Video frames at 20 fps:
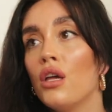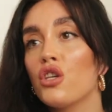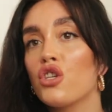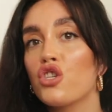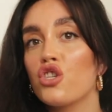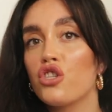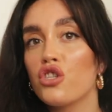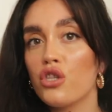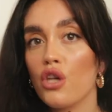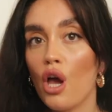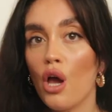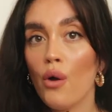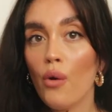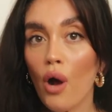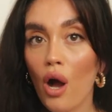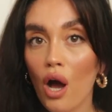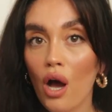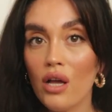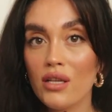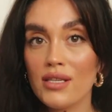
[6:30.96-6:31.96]
so
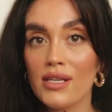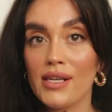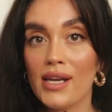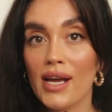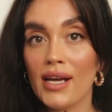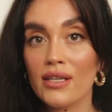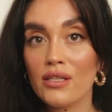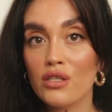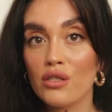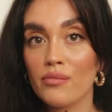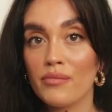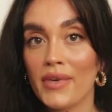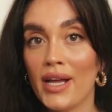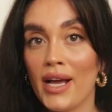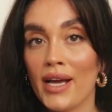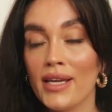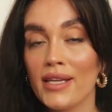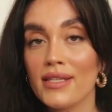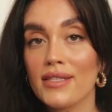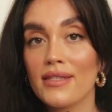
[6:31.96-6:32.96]
hot at night some
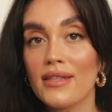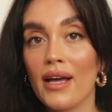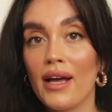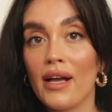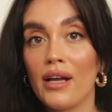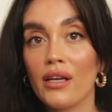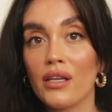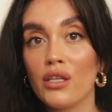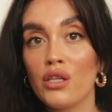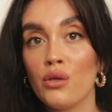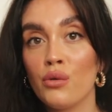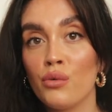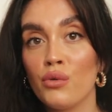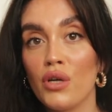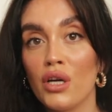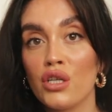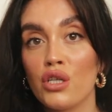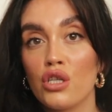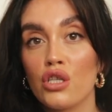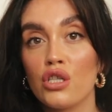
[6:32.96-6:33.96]
nights that you
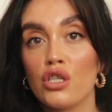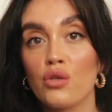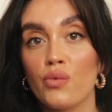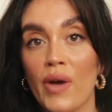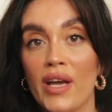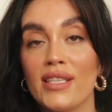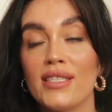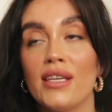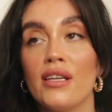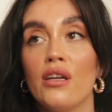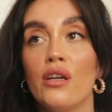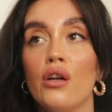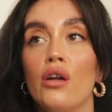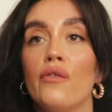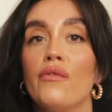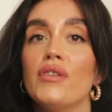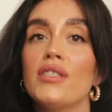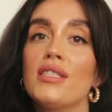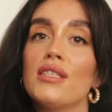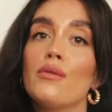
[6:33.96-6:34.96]
are just sweating. And
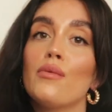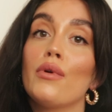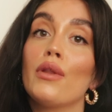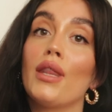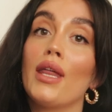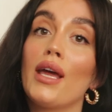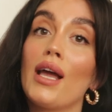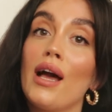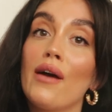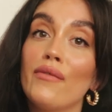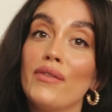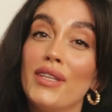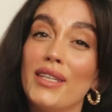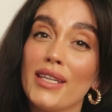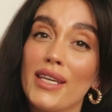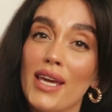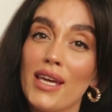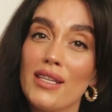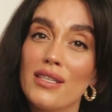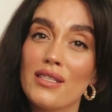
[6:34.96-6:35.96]
obviously with like having
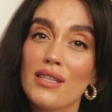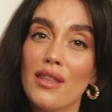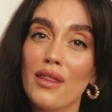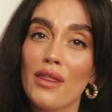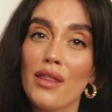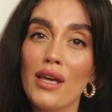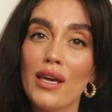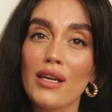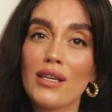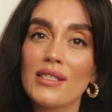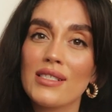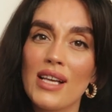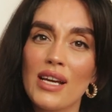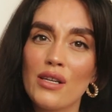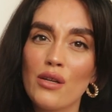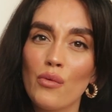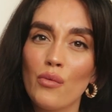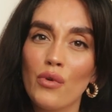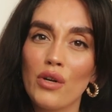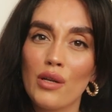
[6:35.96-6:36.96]
the kids and things, I
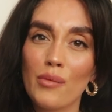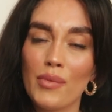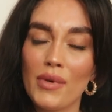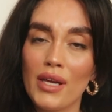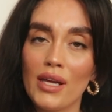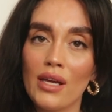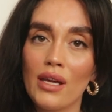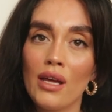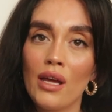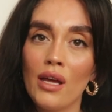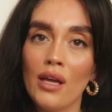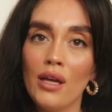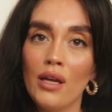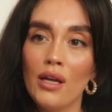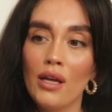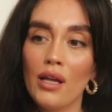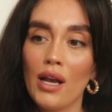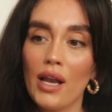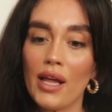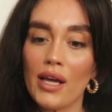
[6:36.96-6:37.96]
don't want to be
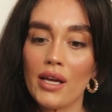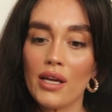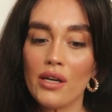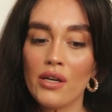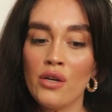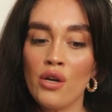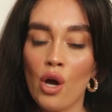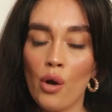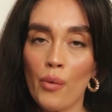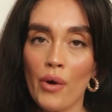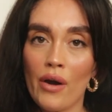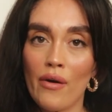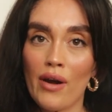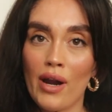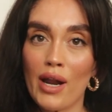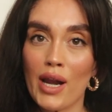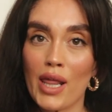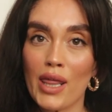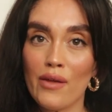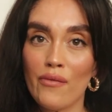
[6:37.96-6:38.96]
like not wearing
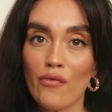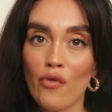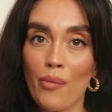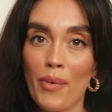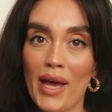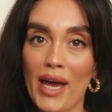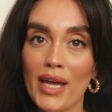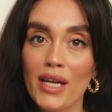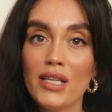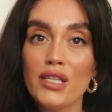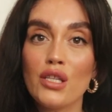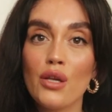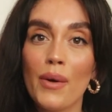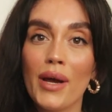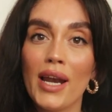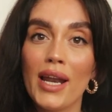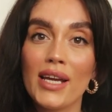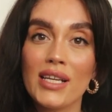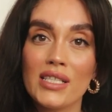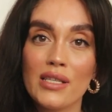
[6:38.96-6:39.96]
anything for bed, so
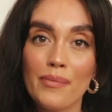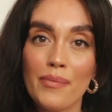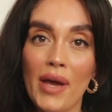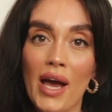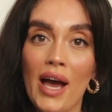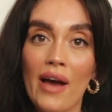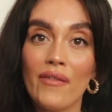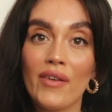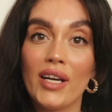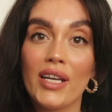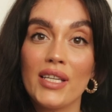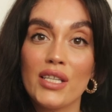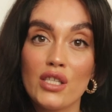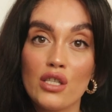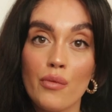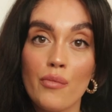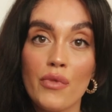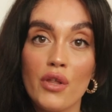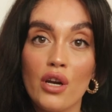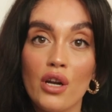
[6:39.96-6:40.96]
I like to have at least
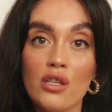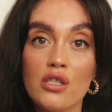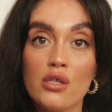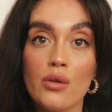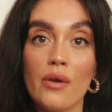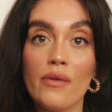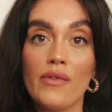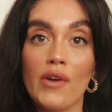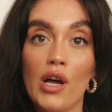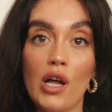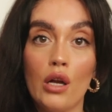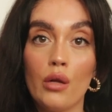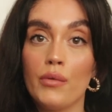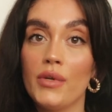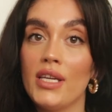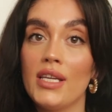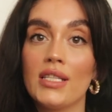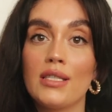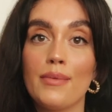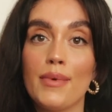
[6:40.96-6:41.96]
something on, so if all I
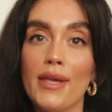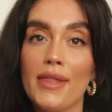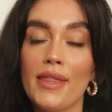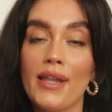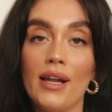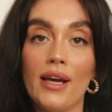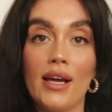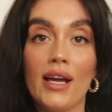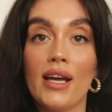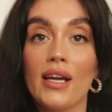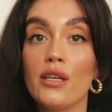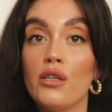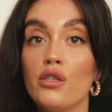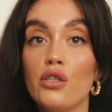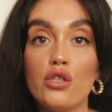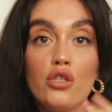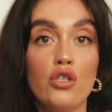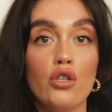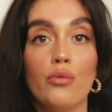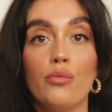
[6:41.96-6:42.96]
need to be in the night, I can
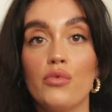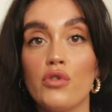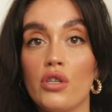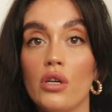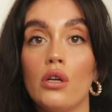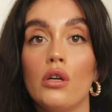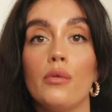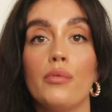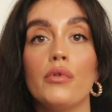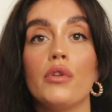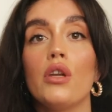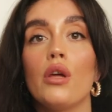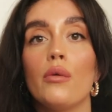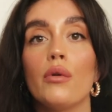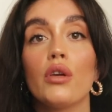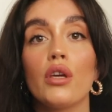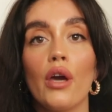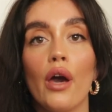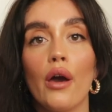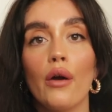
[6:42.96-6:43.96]
just jump straight up, you know,
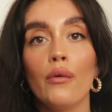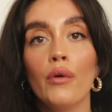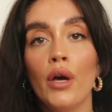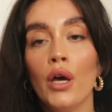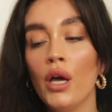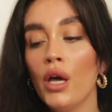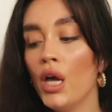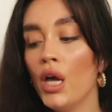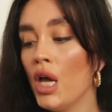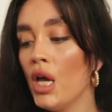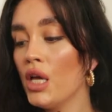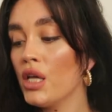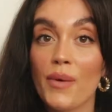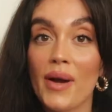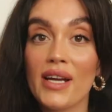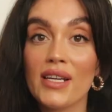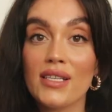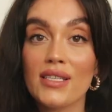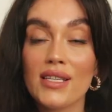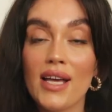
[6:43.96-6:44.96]
and go. So
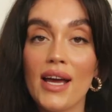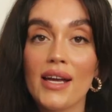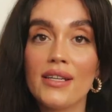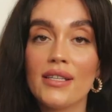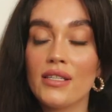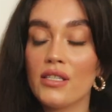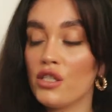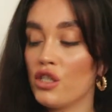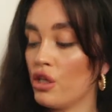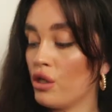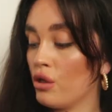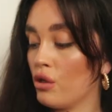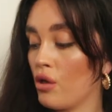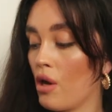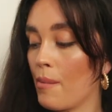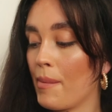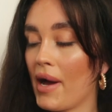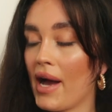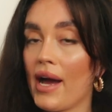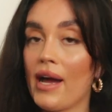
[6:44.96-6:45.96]
I decided
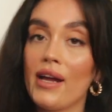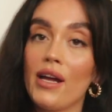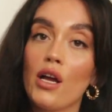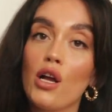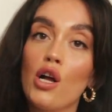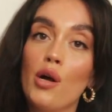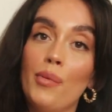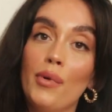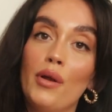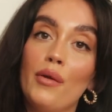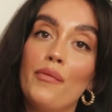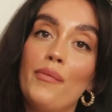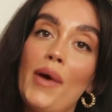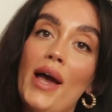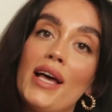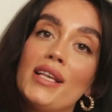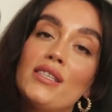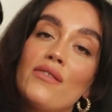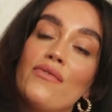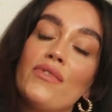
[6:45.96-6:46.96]
to buy a couple of
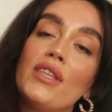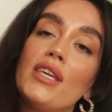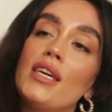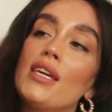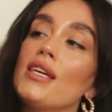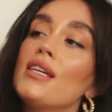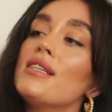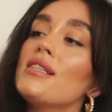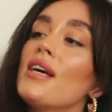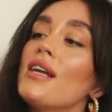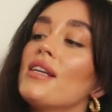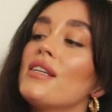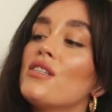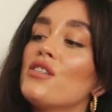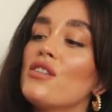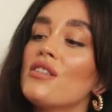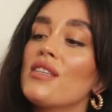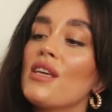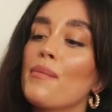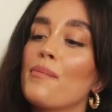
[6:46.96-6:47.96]
pairs of these, and
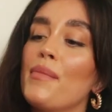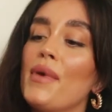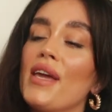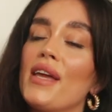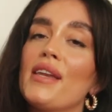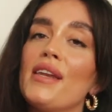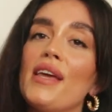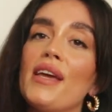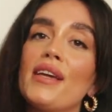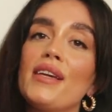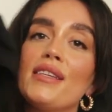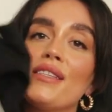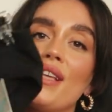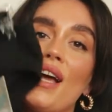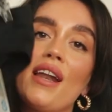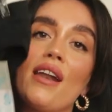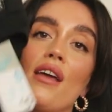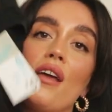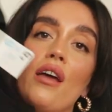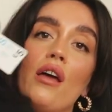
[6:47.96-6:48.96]
it's just like big knickers
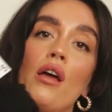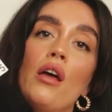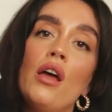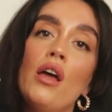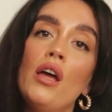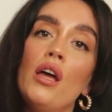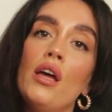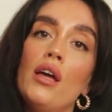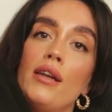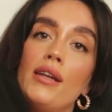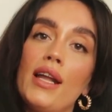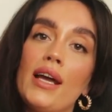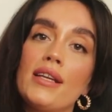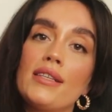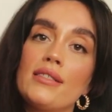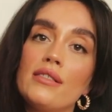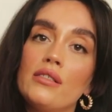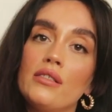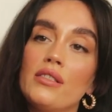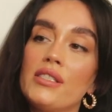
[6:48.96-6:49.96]
and a
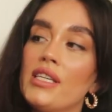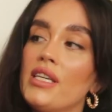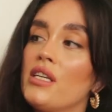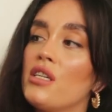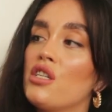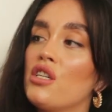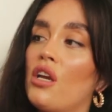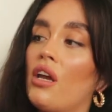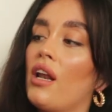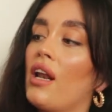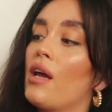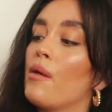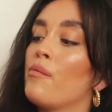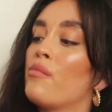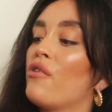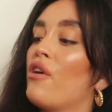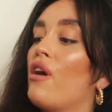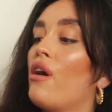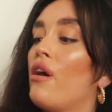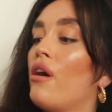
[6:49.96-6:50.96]
nice little t-shirt like
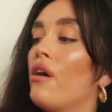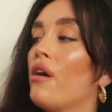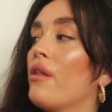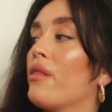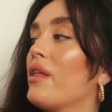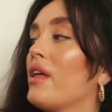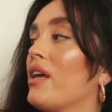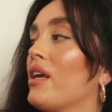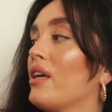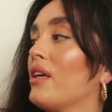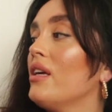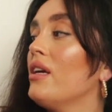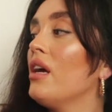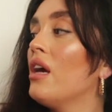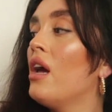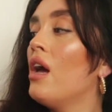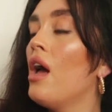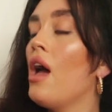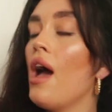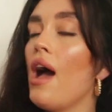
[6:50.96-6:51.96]
bra thing.
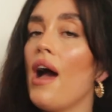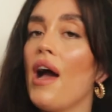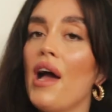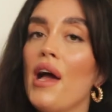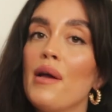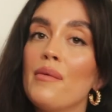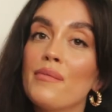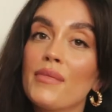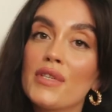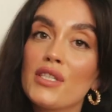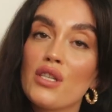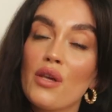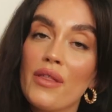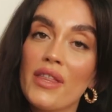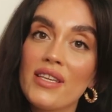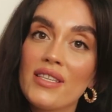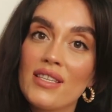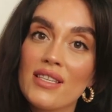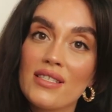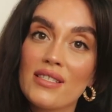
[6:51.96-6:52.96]
So
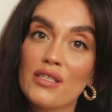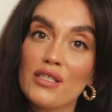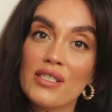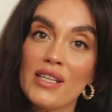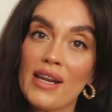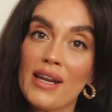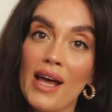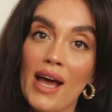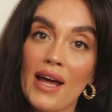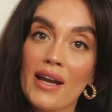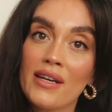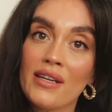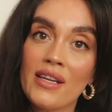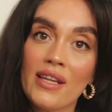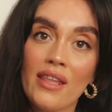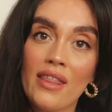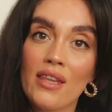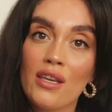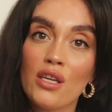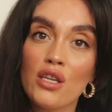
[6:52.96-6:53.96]
this is just dead
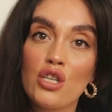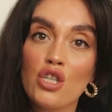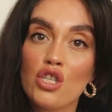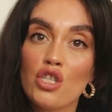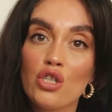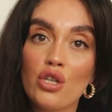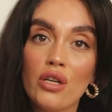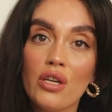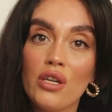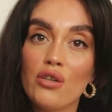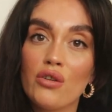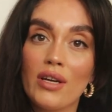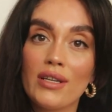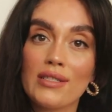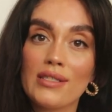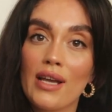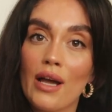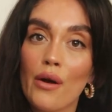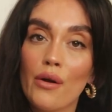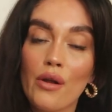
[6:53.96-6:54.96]
handy, then you can just chuck your
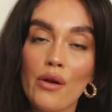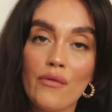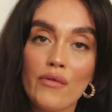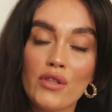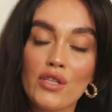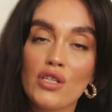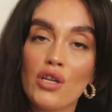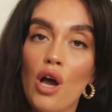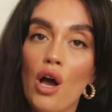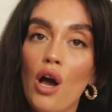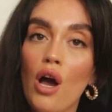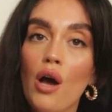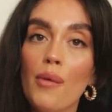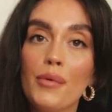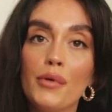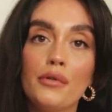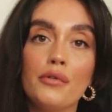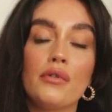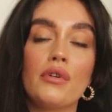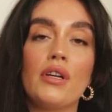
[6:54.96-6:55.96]
dressing gown over the
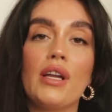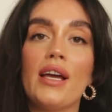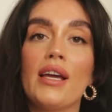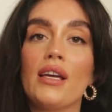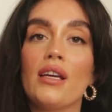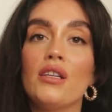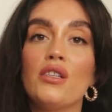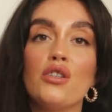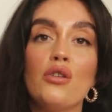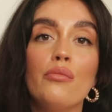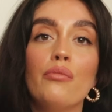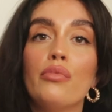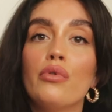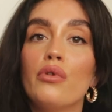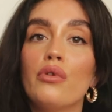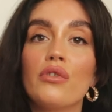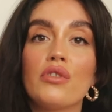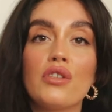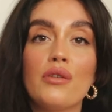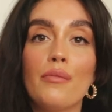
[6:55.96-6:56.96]
top or like a
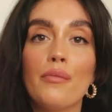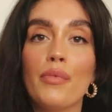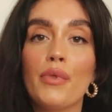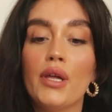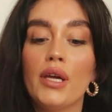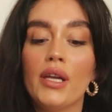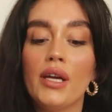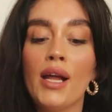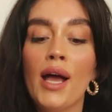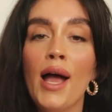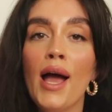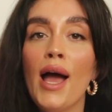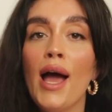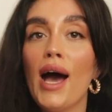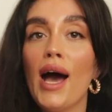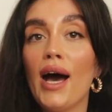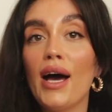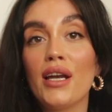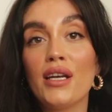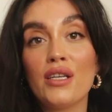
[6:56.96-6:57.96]
jumper or something,
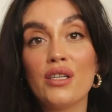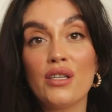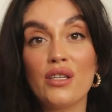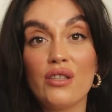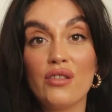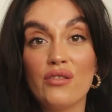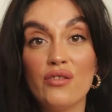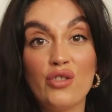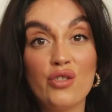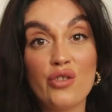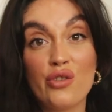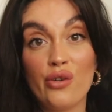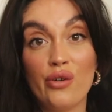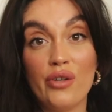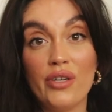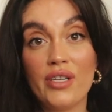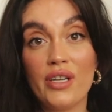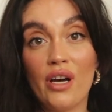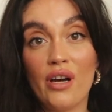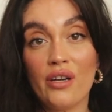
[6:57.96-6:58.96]
and you're
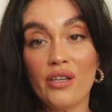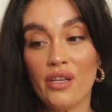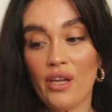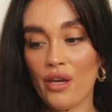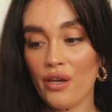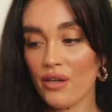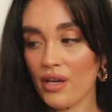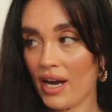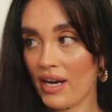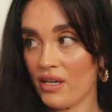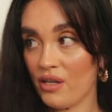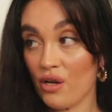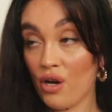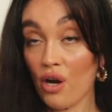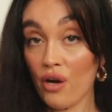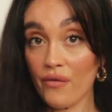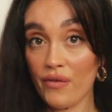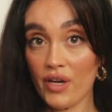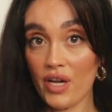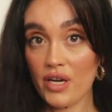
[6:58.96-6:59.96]
sorted, aren't you, and you're
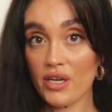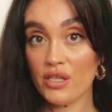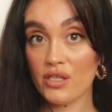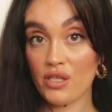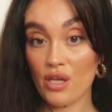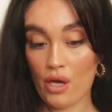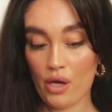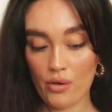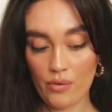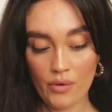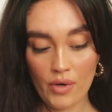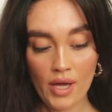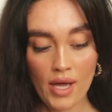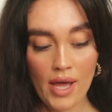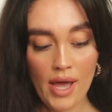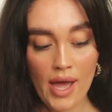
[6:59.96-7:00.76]
covered. So